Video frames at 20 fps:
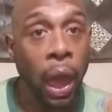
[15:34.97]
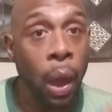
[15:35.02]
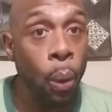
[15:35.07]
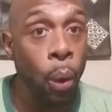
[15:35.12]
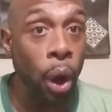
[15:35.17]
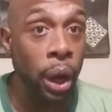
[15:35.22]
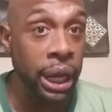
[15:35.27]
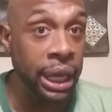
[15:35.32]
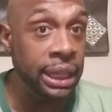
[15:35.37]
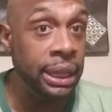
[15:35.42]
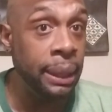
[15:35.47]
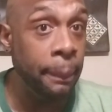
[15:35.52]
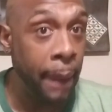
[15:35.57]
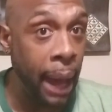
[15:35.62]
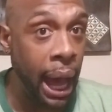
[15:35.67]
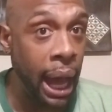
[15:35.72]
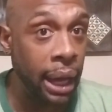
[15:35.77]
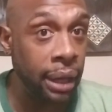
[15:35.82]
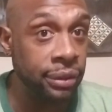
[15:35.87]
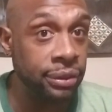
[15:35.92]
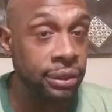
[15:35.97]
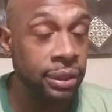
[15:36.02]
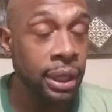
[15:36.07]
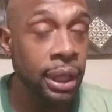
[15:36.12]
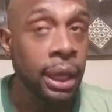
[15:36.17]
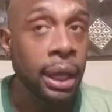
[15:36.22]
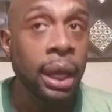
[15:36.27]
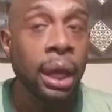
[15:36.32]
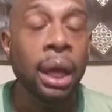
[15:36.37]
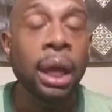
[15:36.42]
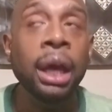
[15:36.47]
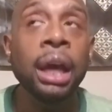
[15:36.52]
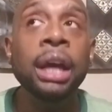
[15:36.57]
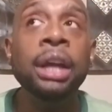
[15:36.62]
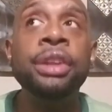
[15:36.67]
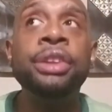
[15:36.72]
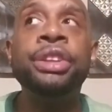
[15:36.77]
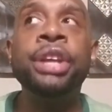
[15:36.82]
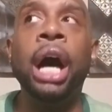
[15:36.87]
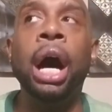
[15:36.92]
were in the box.
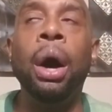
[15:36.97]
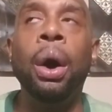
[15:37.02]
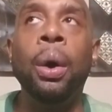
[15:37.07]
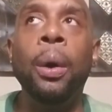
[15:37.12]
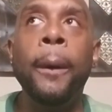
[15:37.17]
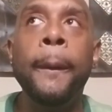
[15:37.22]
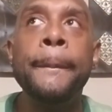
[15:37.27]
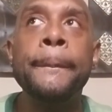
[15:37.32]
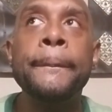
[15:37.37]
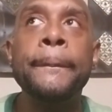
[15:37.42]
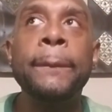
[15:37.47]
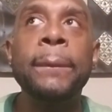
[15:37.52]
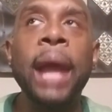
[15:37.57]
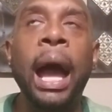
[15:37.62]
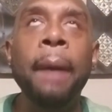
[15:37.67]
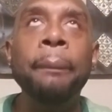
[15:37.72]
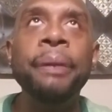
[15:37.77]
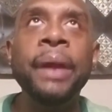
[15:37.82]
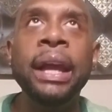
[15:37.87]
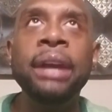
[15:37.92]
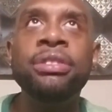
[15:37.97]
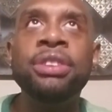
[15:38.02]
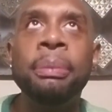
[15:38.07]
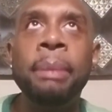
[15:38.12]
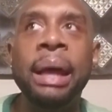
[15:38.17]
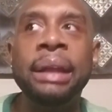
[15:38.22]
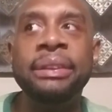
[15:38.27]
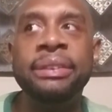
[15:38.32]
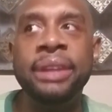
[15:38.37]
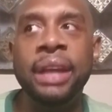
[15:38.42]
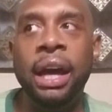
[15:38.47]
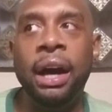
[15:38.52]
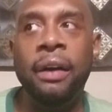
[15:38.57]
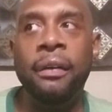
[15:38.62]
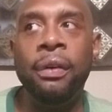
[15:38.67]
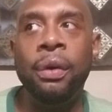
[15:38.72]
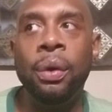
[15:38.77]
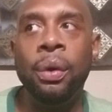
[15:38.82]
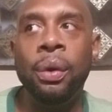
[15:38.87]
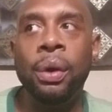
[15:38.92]
So I'm thinking to
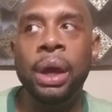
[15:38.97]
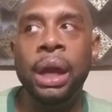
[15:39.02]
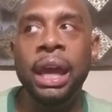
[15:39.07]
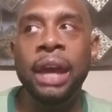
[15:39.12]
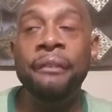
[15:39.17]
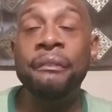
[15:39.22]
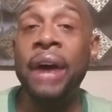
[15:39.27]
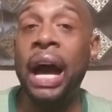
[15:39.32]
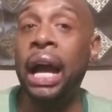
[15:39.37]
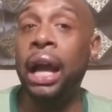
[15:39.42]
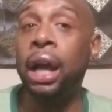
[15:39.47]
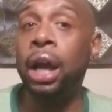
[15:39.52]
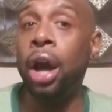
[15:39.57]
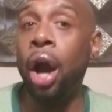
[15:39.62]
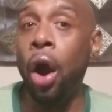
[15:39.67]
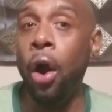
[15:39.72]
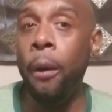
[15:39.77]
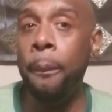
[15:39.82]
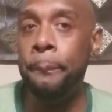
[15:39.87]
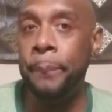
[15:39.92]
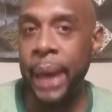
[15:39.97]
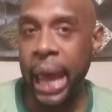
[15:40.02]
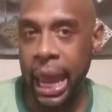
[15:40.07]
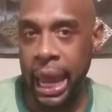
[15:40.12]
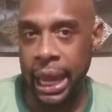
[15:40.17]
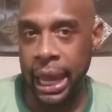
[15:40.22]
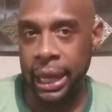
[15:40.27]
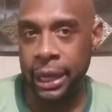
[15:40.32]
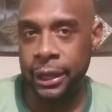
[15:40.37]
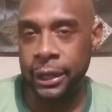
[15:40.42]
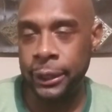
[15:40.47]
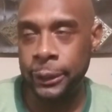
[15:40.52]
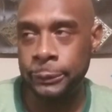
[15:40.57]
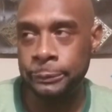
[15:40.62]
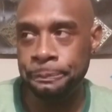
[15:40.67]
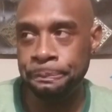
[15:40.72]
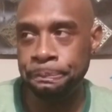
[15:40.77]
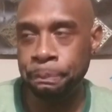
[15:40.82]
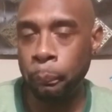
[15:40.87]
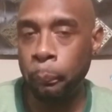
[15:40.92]
myself, if I go back
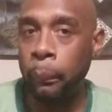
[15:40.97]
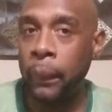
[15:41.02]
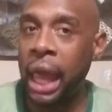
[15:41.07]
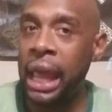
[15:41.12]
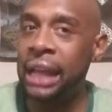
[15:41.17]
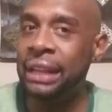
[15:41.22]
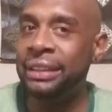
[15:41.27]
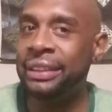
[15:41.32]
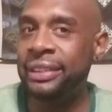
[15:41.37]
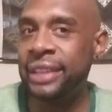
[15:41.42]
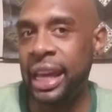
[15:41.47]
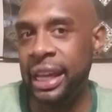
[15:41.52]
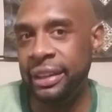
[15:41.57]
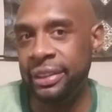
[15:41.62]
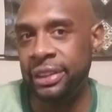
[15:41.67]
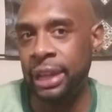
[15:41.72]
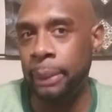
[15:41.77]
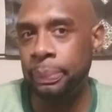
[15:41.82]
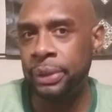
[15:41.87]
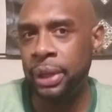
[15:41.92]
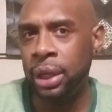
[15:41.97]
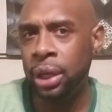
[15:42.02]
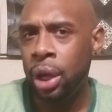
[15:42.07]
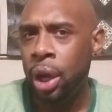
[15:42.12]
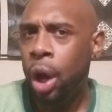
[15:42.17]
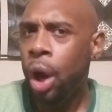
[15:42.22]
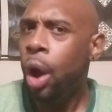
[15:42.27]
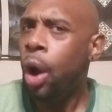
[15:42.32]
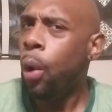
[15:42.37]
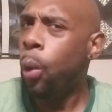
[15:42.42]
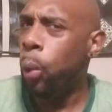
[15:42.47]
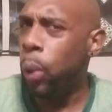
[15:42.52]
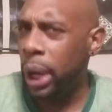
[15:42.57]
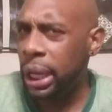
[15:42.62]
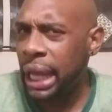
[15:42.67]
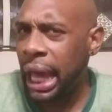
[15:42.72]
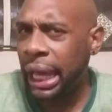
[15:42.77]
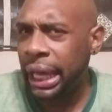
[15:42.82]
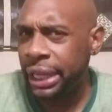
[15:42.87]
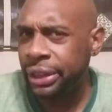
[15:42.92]
and say something,
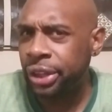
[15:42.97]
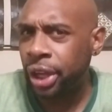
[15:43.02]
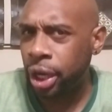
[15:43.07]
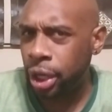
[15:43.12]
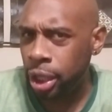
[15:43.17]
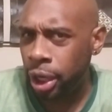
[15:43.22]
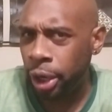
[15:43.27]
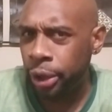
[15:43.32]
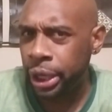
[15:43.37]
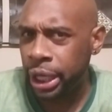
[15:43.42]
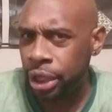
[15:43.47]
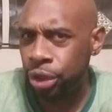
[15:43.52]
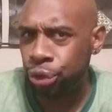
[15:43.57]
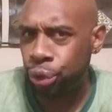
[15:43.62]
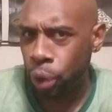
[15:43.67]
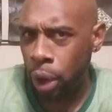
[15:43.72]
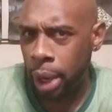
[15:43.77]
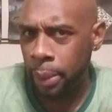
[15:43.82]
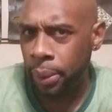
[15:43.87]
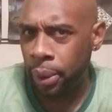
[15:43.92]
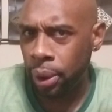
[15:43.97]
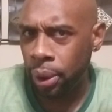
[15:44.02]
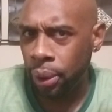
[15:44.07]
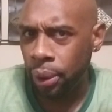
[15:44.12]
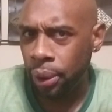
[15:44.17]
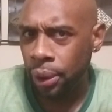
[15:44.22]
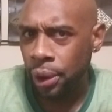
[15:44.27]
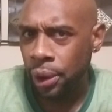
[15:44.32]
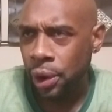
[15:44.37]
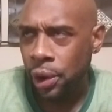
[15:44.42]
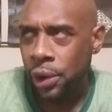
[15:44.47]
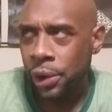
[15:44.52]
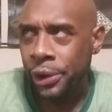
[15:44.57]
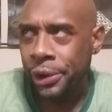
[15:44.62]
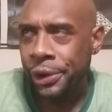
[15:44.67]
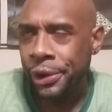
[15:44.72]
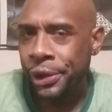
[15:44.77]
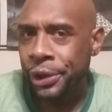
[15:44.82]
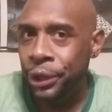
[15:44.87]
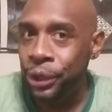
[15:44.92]
will I get the clerk in trouble?
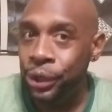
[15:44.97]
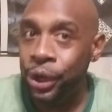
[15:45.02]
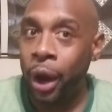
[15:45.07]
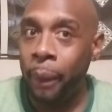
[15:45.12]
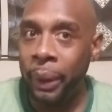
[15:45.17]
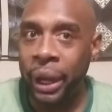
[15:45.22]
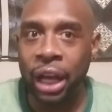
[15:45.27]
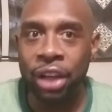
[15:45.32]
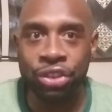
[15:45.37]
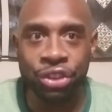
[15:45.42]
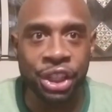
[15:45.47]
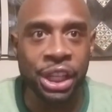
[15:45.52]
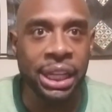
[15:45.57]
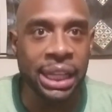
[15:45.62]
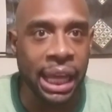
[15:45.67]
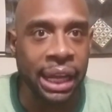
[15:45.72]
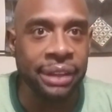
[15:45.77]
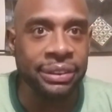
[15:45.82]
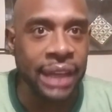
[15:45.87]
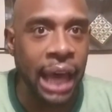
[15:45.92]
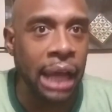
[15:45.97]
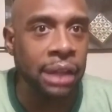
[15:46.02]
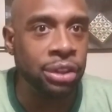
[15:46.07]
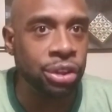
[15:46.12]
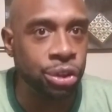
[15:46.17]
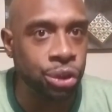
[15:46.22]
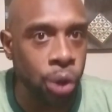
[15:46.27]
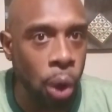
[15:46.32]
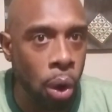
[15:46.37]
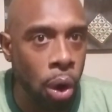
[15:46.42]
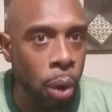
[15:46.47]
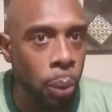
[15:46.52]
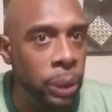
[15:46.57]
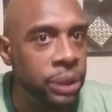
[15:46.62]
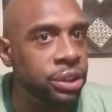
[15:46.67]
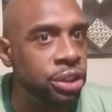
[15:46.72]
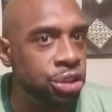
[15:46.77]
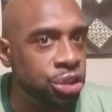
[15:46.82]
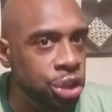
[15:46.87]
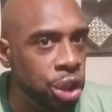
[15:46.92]
You know, because she let us out of the store
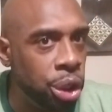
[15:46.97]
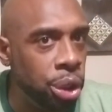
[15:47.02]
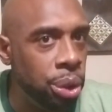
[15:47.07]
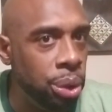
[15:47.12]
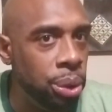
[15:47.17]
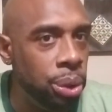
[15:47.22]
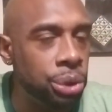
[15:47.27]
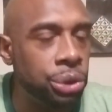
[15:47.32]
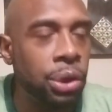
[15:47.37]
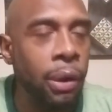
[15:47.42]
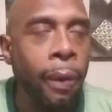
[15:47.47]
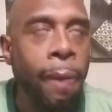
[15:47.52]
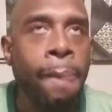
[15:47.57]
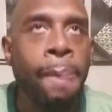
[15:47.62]
with the shoes.